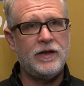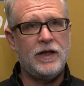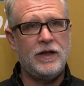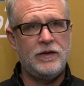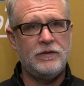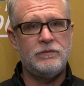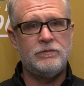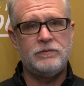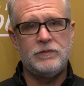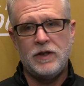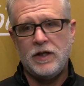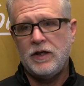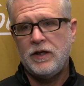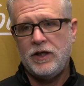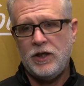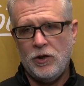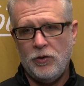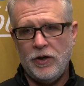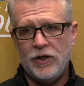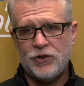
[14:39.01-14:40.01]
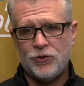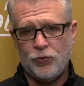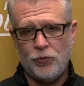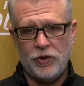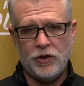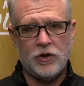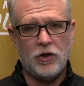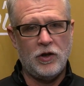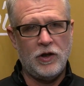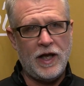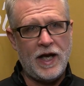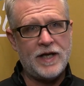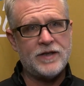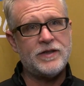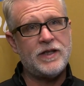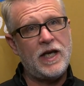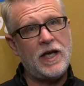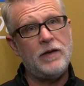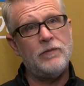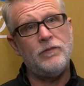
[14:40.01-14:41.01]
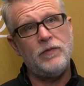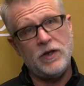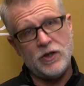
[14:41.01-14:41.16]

And us winning our last game,